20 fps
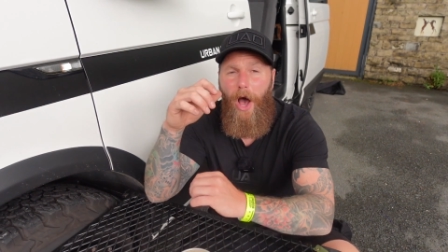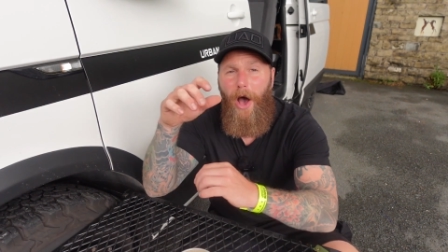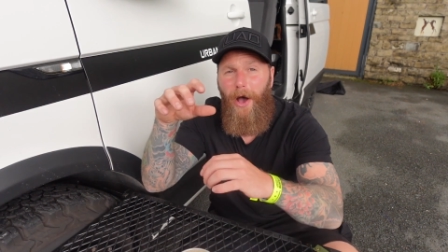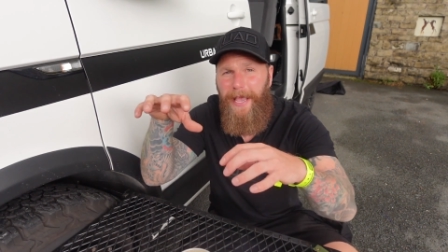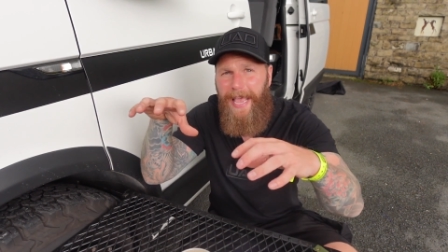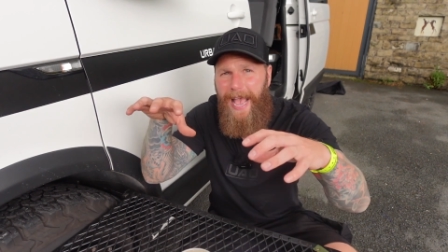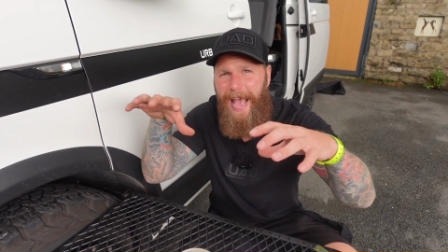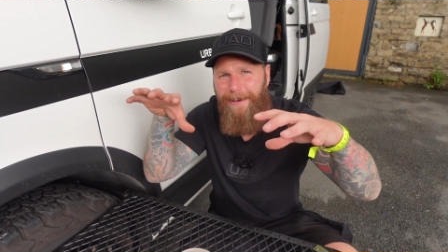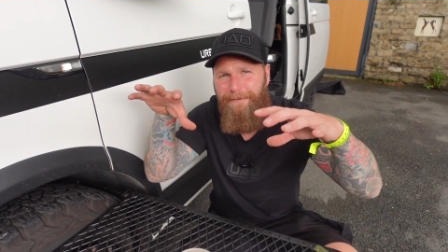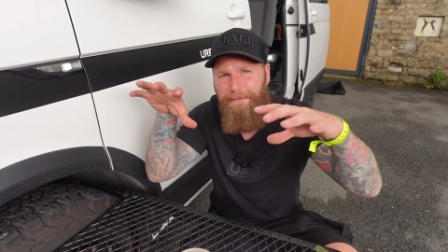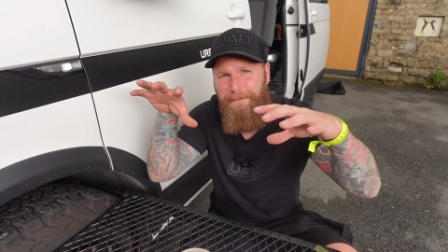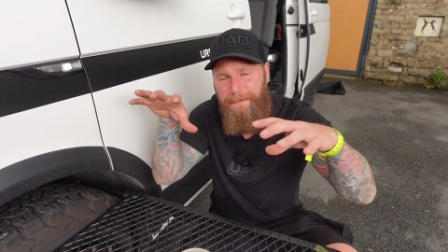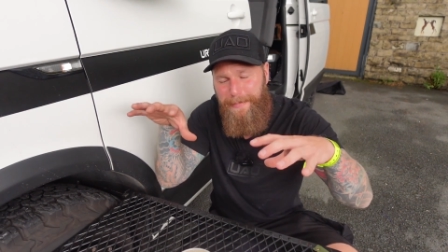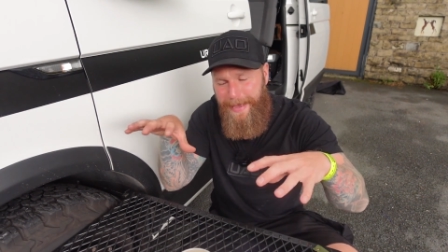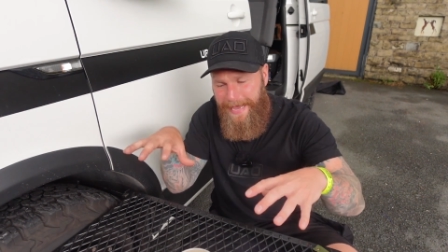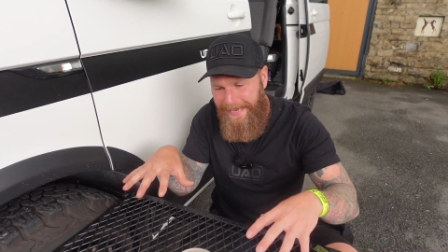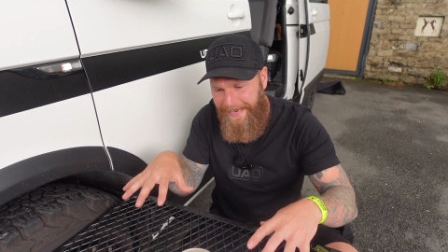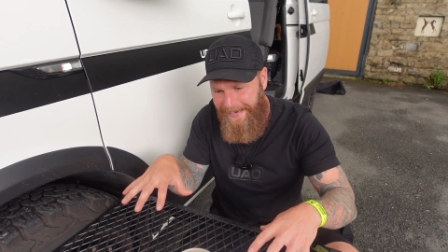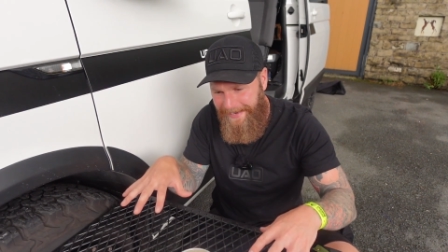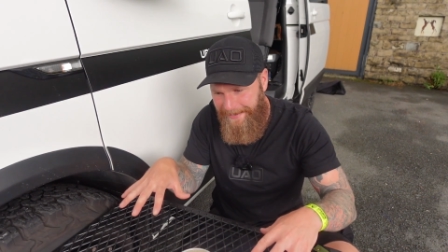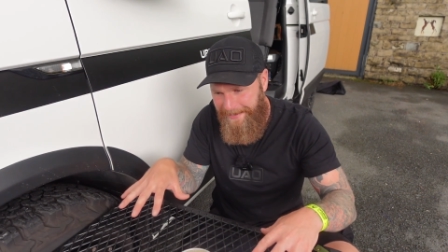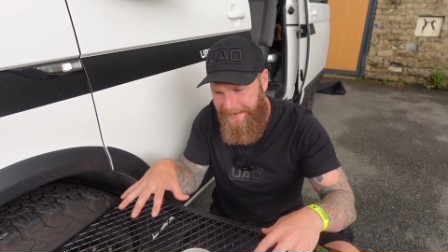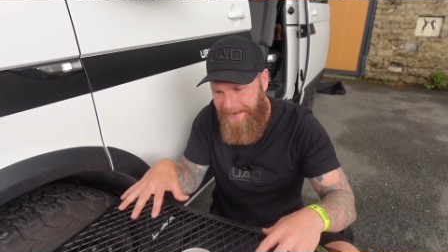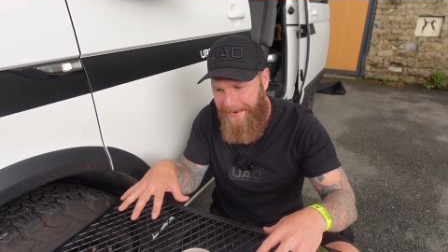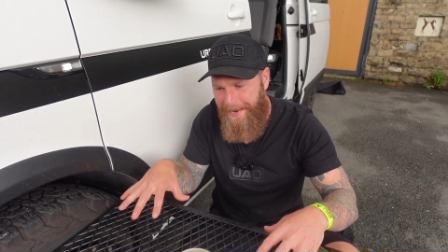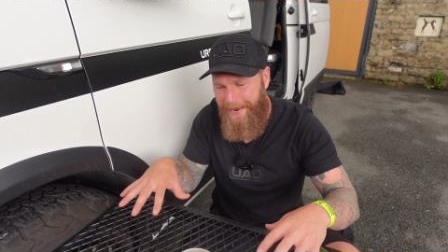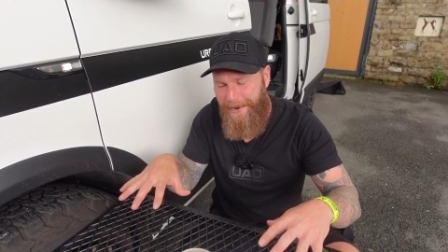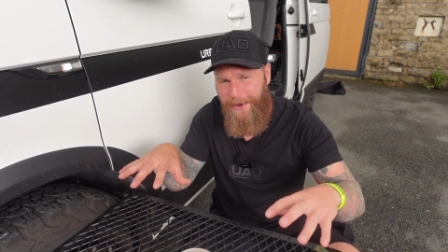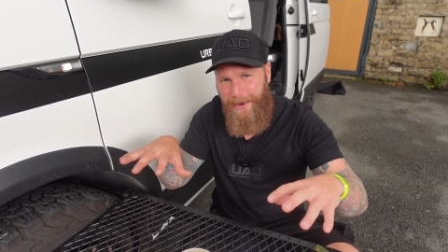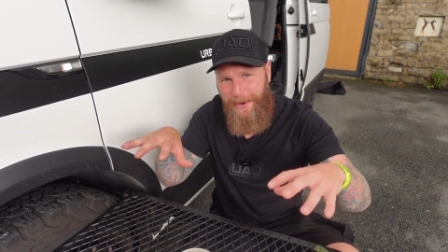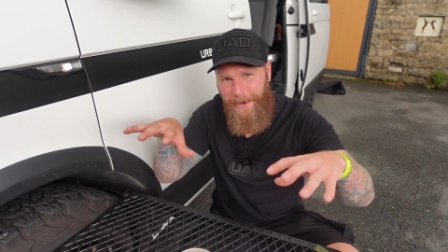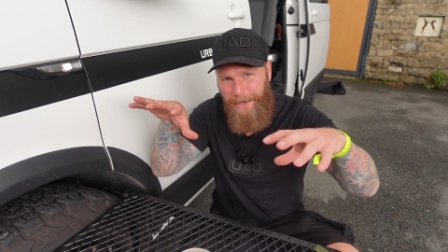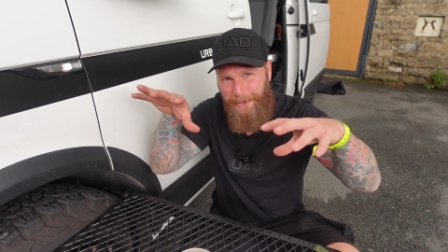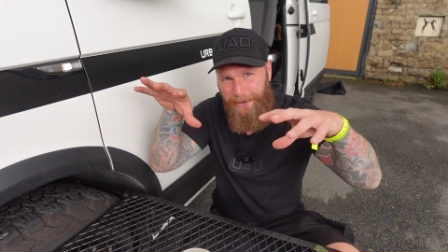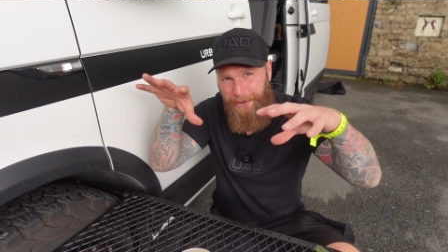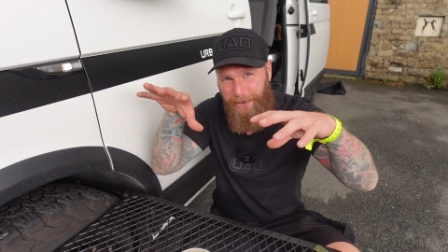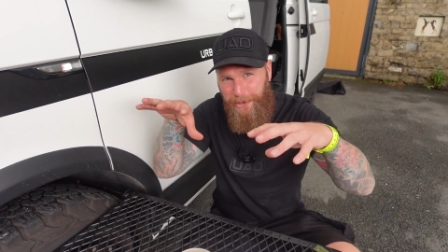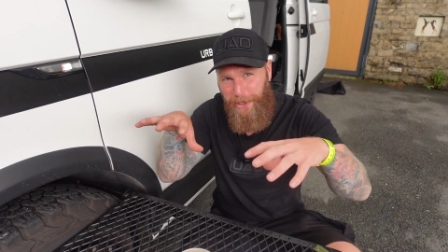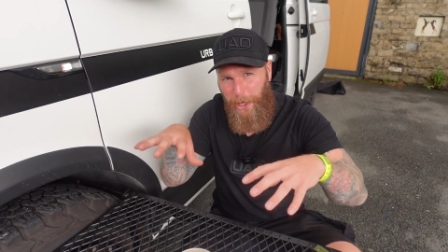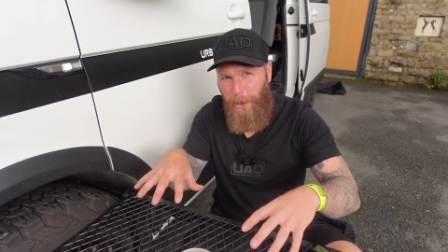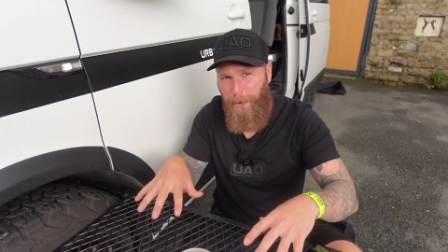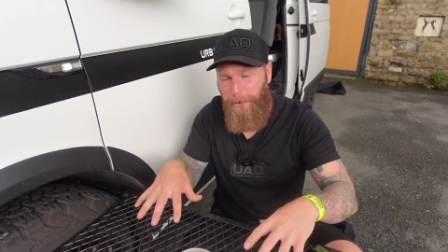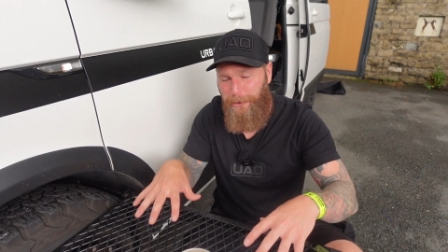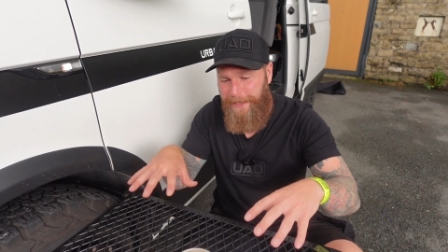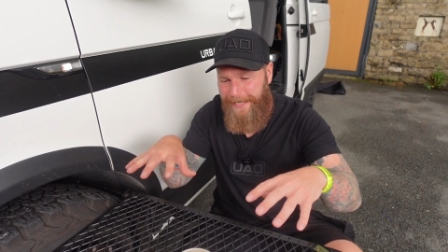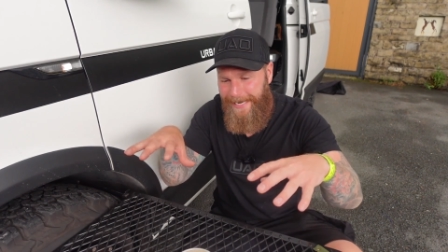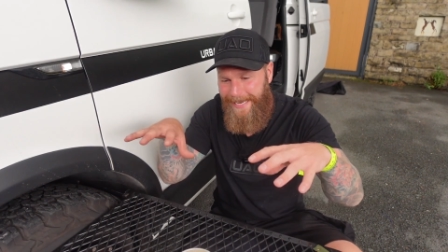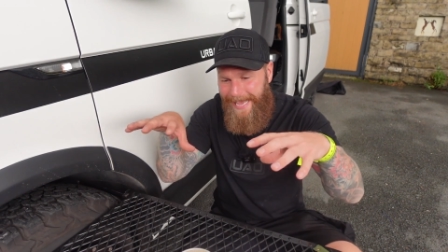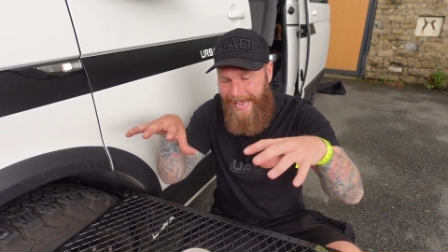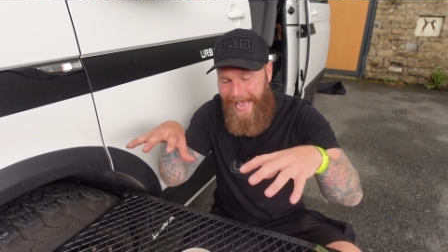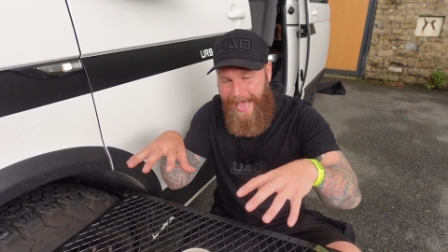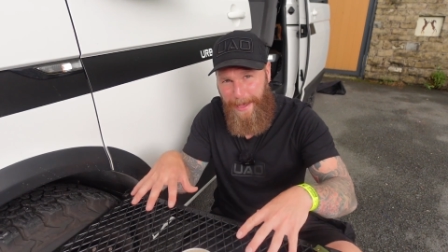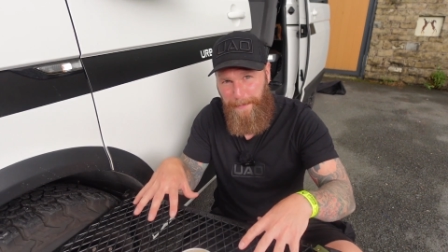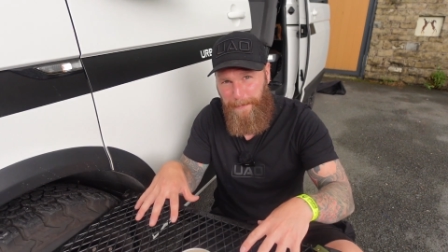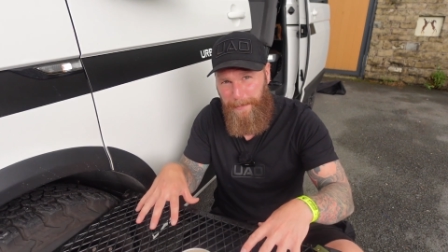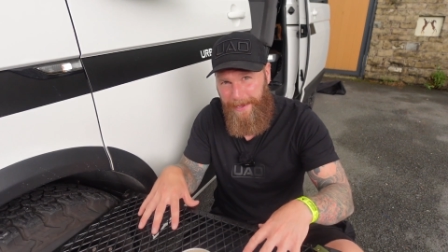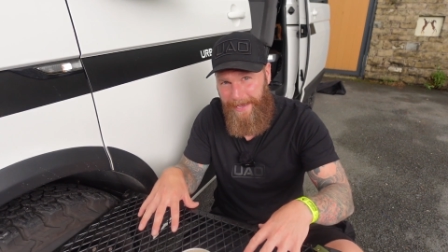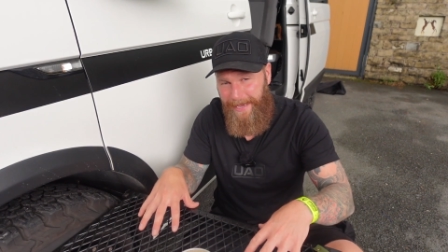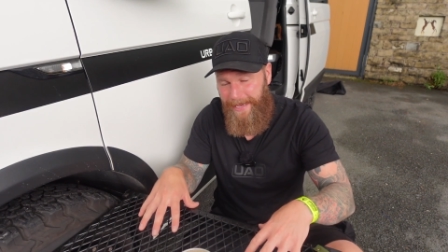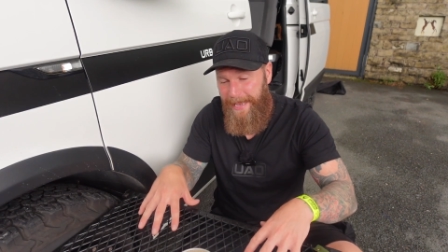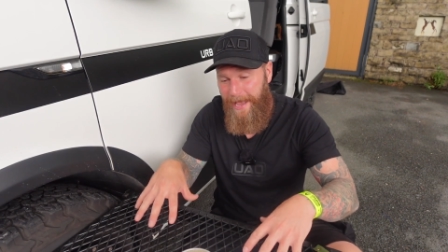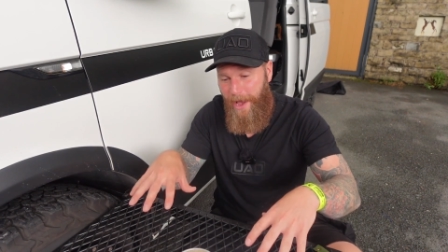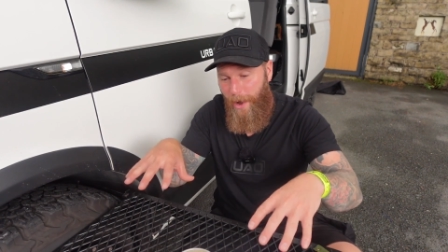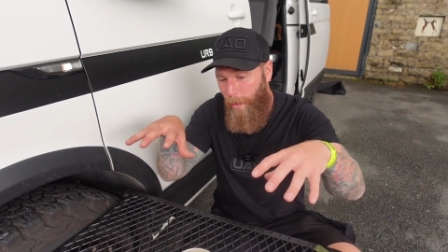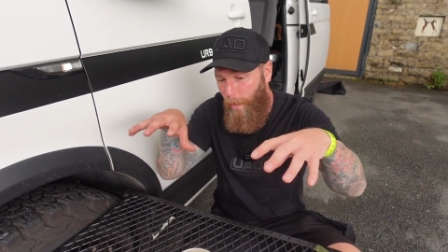I have been totally happy,